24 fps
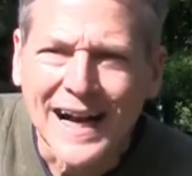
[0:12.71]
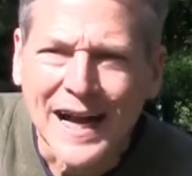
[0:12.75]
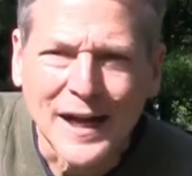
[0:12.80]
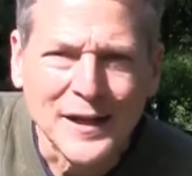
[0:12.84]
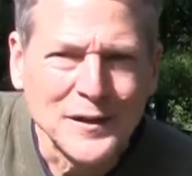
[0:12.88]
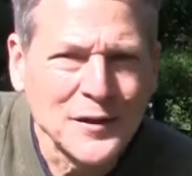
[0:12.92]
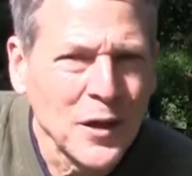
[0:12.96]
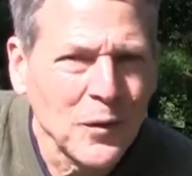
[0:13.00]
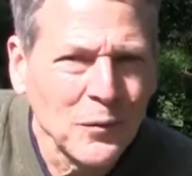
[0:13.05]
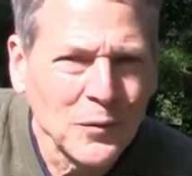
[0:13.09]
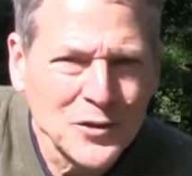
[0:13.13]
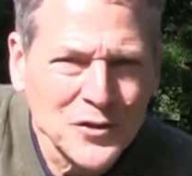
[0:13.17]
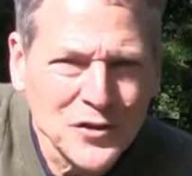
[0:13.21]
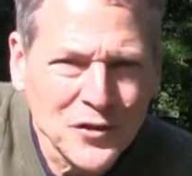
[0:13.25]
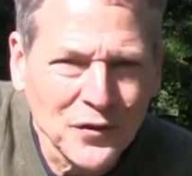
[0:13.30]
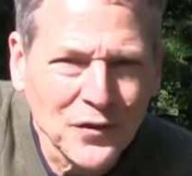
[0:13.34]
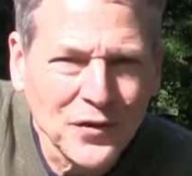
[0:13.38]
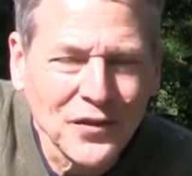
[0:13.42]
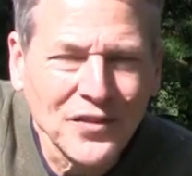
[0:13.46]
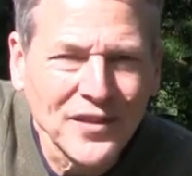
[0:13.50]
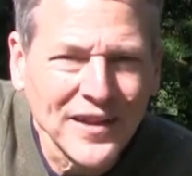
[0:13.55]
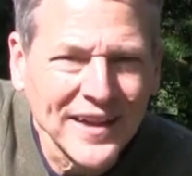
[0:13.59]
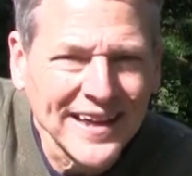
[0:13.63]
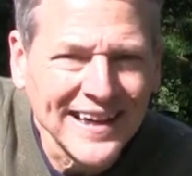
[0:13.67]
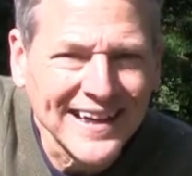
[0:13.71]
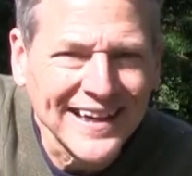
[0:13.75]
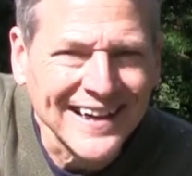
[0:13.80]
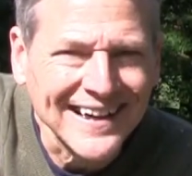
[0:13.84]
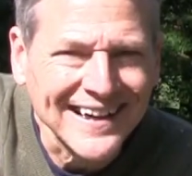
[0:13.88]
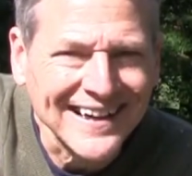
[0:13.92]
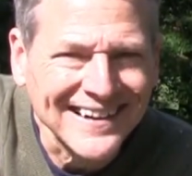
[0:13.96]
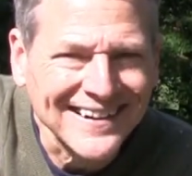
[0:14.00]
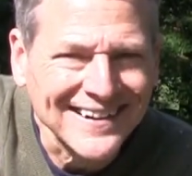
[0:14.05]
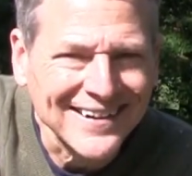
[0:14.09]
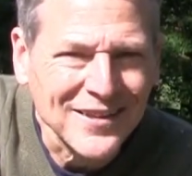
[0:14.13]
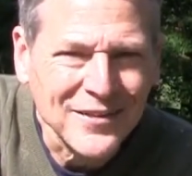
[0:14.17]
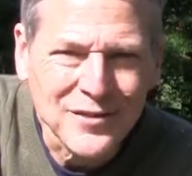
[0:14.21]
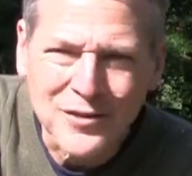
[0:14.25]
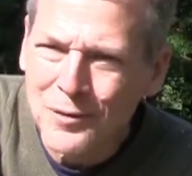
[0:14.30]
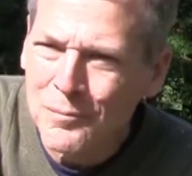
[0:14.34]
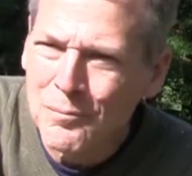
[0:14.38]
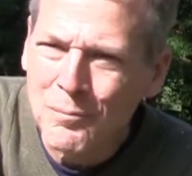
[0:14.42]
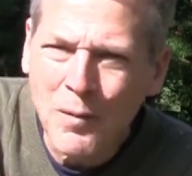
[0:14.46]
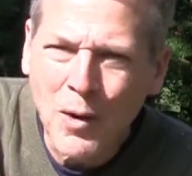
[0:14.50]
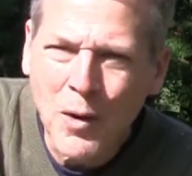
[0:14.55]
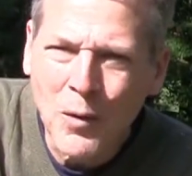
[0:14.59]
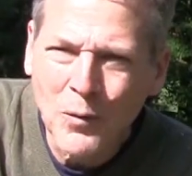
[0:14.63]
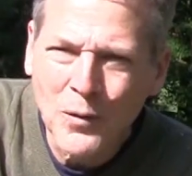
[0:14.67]
I know what you're thinking. The
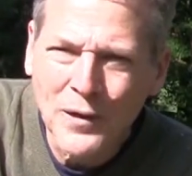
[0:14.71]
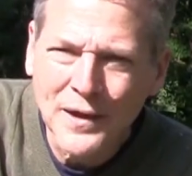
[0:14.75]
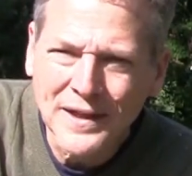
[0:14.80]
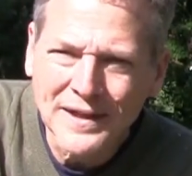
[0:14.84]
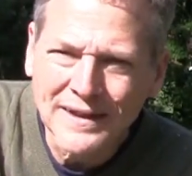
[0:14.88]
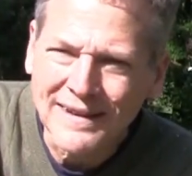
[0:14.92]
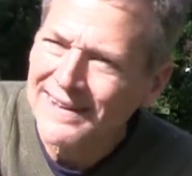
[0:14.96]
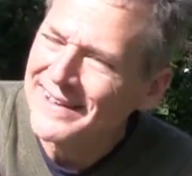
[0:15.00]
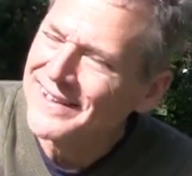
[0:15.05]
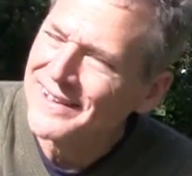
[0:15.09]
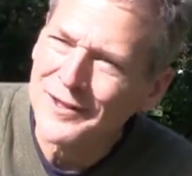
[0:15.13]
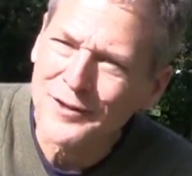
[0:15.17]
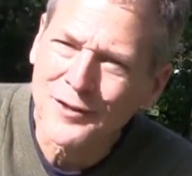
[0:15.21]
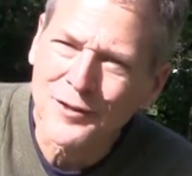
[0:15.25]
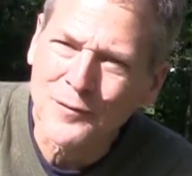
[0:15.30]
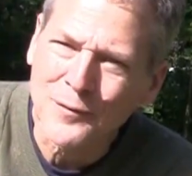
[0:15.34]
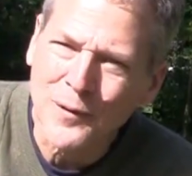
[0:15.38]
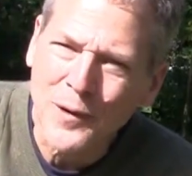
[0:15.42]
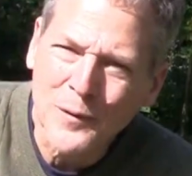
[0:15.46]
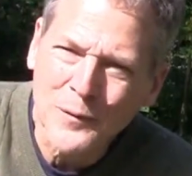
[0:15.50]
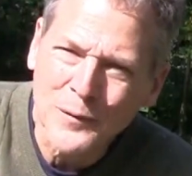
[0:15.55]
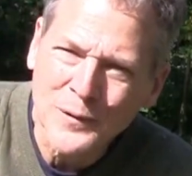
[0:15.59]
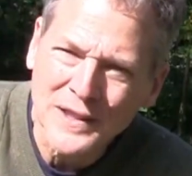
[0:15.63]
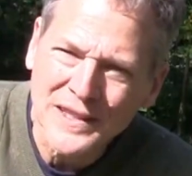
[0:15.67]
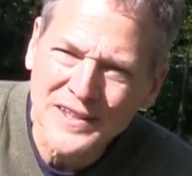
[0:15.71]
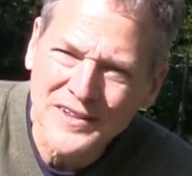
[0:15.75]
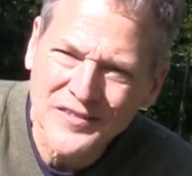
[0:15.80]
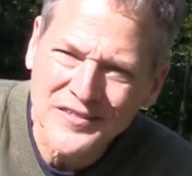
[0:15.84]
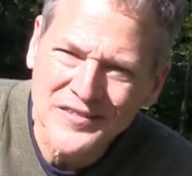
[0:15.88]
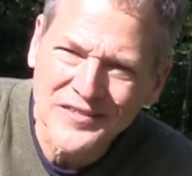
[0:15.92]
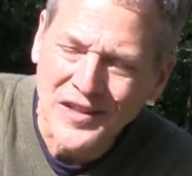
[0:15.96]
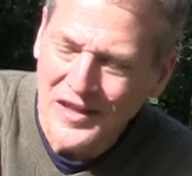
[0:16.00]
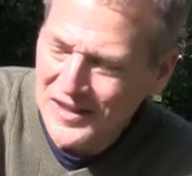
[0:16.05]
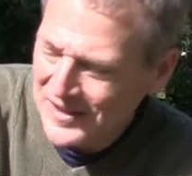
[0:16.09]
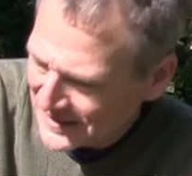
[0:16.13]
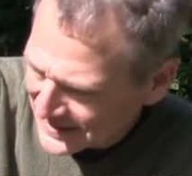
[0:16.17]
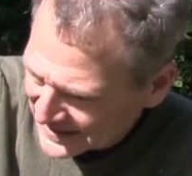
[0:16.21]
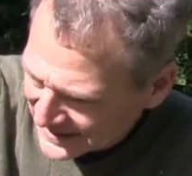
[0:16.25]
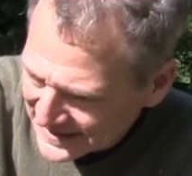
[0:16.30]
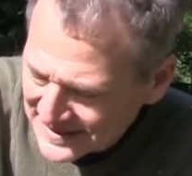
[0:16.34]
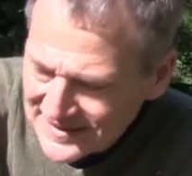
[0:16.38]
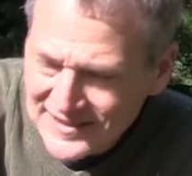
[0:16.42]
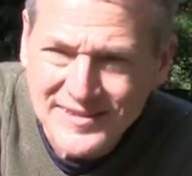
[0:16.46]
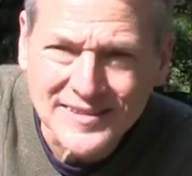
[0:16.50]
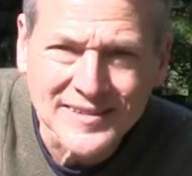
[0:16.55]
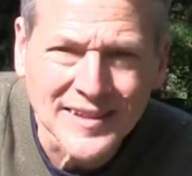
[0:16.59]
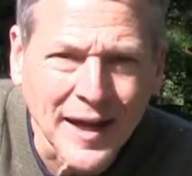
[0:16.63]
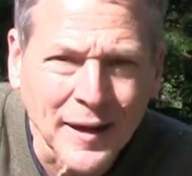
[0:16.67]
mowing and the growing is done.
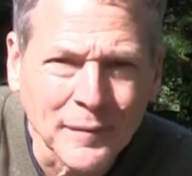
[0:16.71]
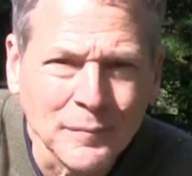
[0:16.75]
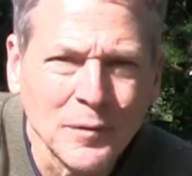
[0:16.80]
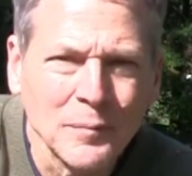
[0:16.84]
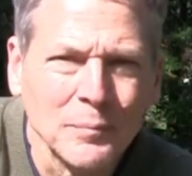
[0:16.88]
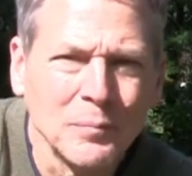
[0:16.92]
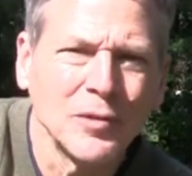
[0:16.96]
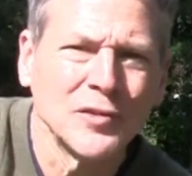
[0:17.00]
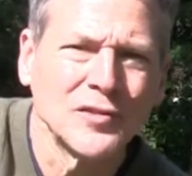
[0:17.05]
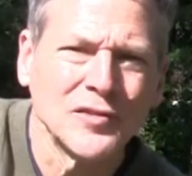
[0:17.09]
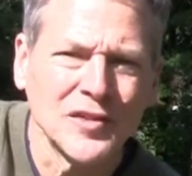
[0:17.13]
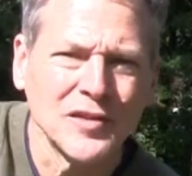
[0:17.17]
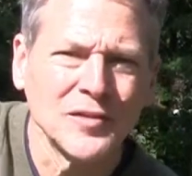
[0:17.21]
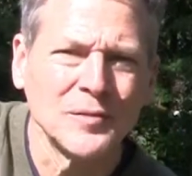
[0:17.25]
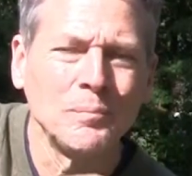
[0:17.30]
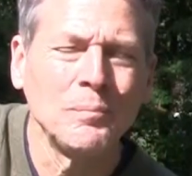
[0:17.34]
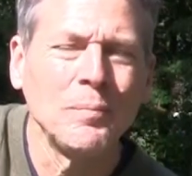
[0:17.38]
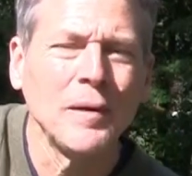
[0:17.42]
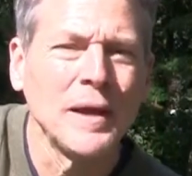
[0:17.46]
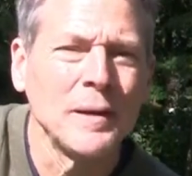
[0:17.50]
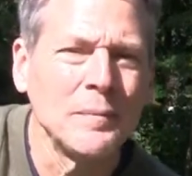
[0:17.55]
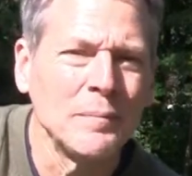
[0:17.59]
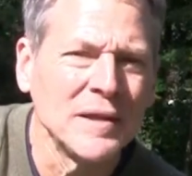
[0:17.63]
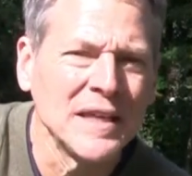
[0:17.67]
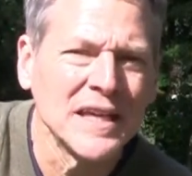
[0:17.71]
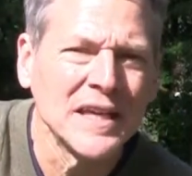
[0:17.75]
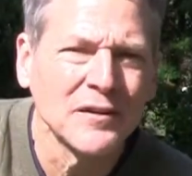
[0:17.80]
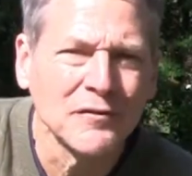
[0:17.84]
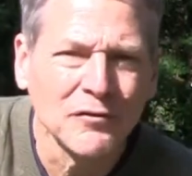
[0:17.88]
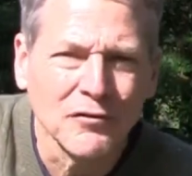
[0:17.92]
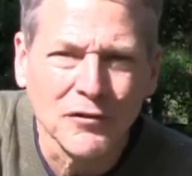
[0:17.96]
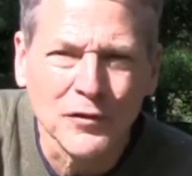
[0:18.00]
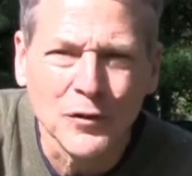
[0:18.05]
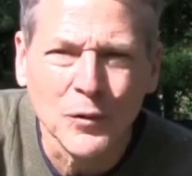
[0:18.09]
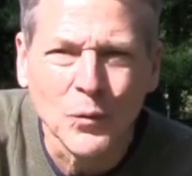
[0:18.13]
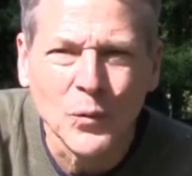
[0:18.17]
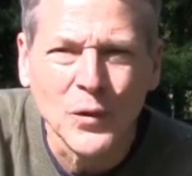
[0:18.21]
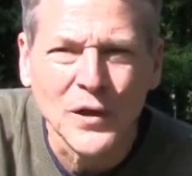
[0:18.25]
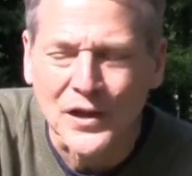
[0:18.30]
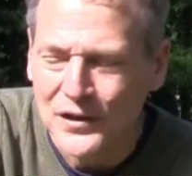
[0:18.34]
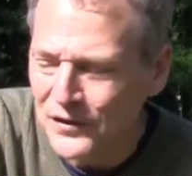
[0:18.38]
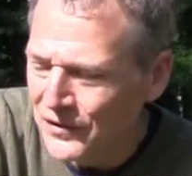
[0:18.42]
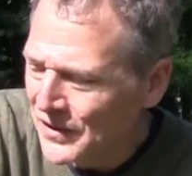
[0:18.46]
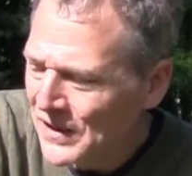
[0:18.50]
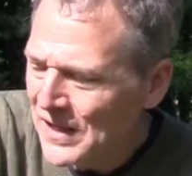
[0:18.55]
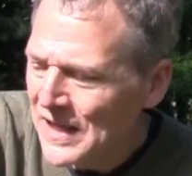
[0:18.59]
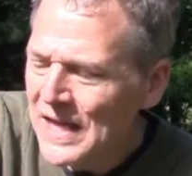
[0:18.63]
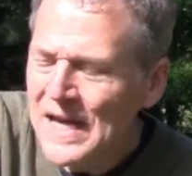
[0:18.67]
It's time to put this baby in for the
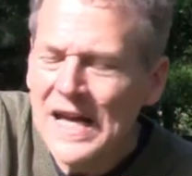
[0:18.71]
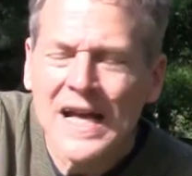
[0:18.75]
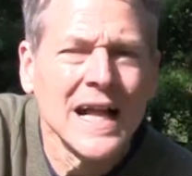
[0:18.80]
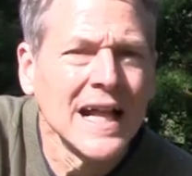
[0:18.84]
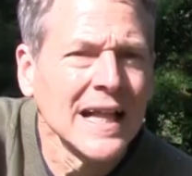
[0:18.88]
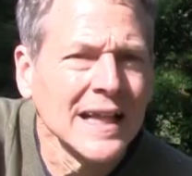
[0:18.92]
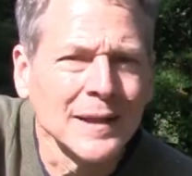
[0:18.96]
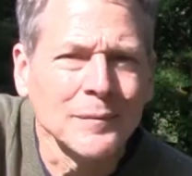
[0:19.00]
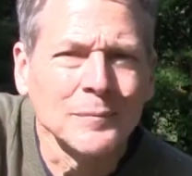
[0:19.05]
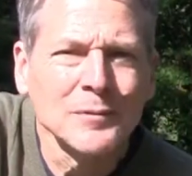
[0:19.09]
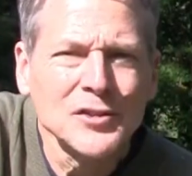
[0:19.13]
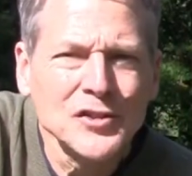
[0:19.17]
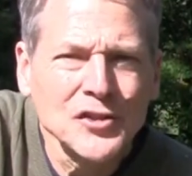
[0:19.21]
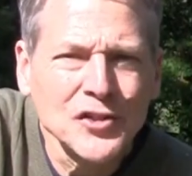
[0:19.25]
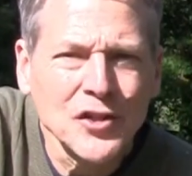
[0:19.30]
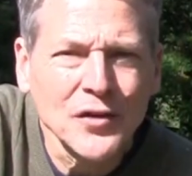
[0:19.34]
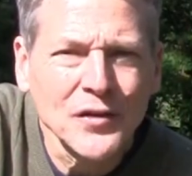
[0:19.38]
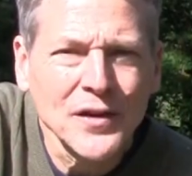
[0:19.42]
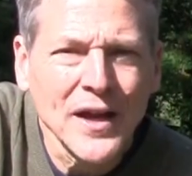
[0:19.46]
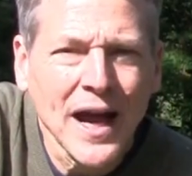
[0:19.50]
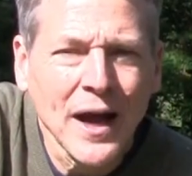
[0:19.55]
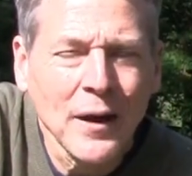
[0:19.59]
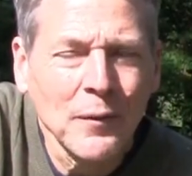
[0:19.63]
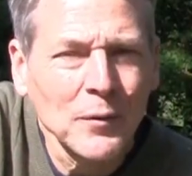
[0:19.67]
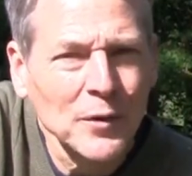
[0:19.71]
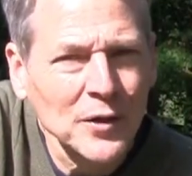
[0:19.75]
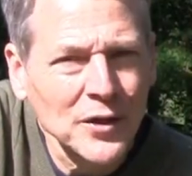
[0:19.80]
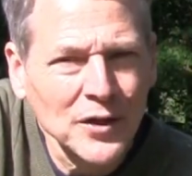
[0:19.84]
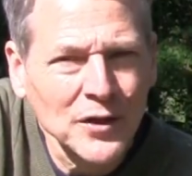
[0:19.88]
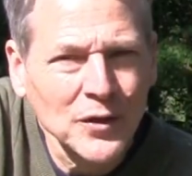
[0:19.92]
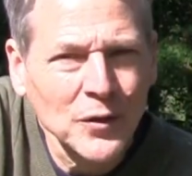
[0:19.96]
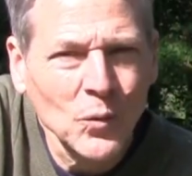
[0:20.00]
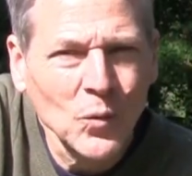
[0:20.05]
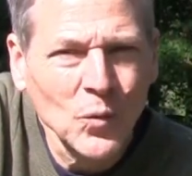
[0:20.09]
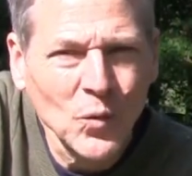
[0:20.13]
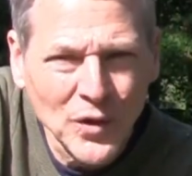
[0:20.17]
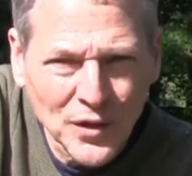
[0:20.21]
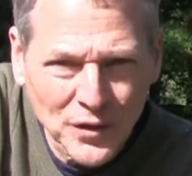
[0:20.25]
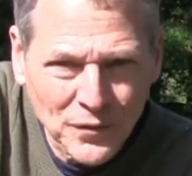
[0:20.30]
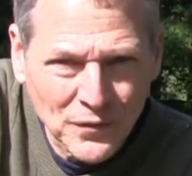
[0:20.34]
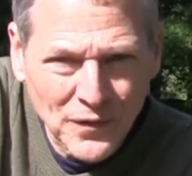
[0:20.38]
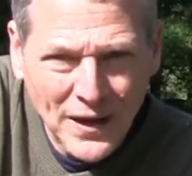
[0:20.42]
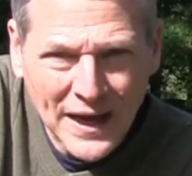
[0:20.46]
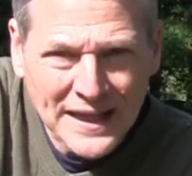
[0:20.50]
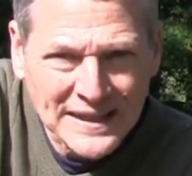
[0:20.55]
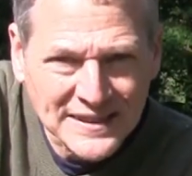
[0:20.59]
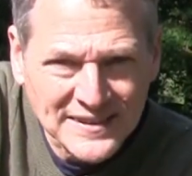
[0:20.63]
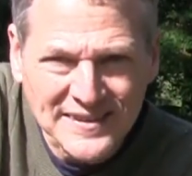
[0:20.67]
winter. Let me show you how we're going to
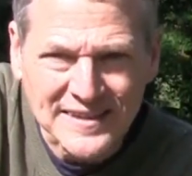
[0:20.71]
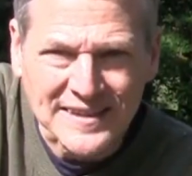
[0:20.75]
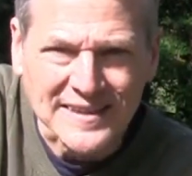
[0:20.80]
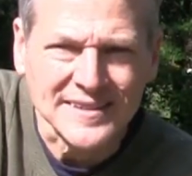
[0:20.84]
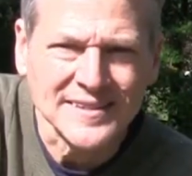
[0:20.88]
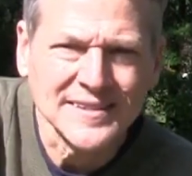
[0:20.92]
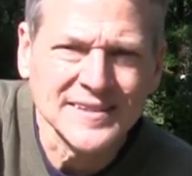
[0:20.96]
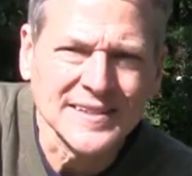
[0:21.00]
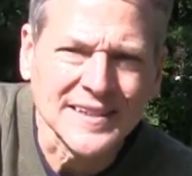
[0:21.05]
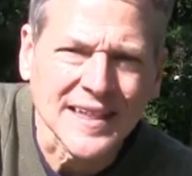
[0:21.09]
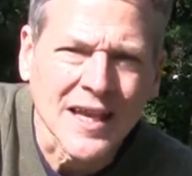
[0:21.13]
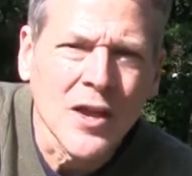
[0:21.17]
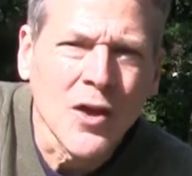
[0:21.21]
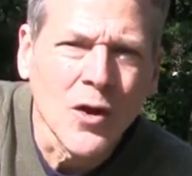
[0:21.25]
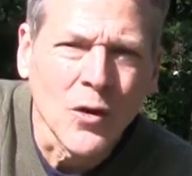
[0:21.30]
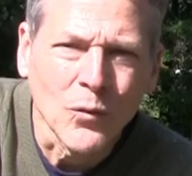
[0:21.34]
winterize this.